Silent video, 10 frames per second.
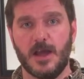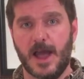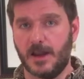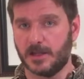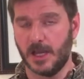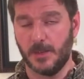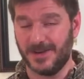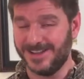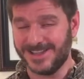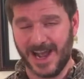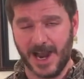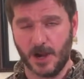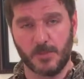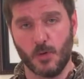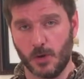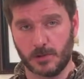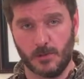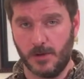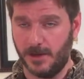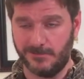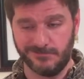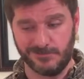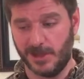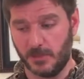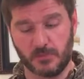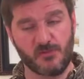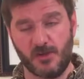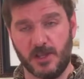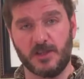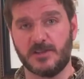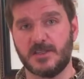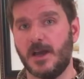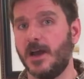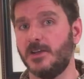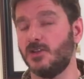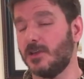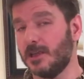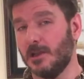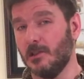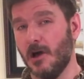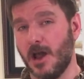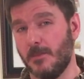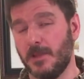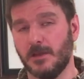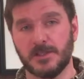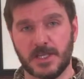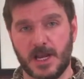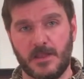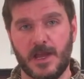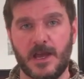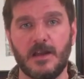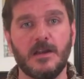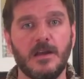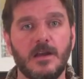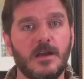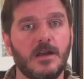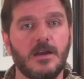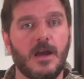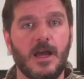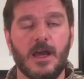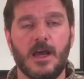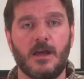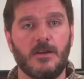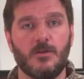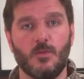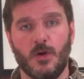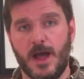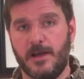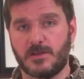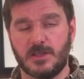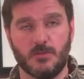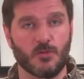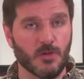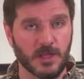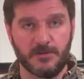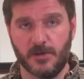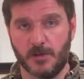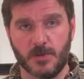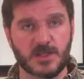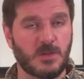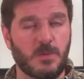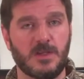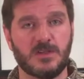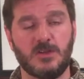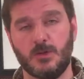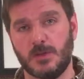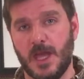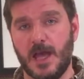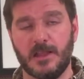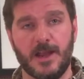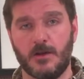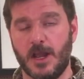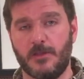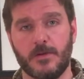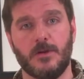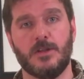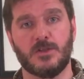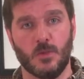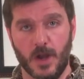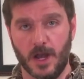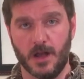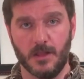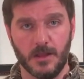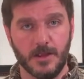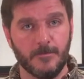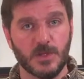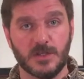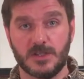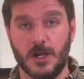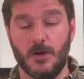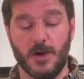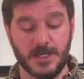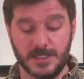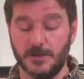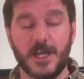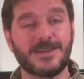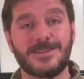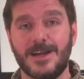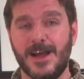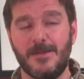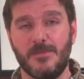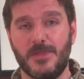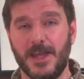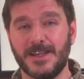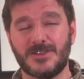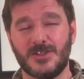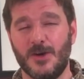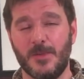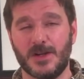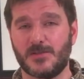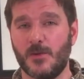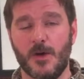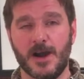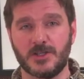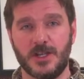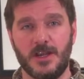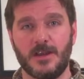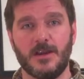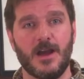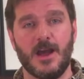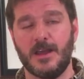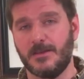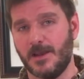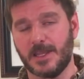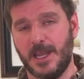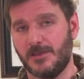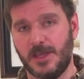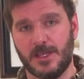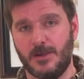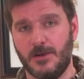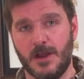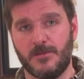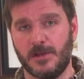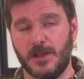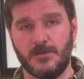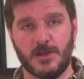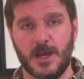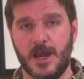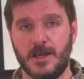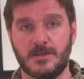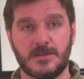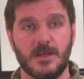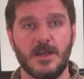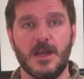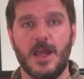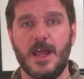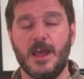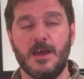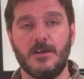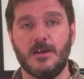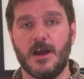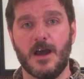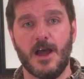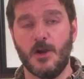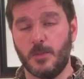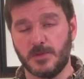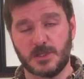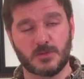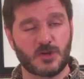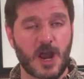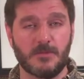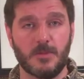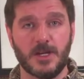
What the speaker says: how to cut up an entire pork loin. They're pretty good size. You can get a lot of meals out of that. And we'll have some really fun recipes to do with that later down the road as well. So until next time, thanks so much for watching. I can't thank you enough. I love you guys. And I hope you subscribe to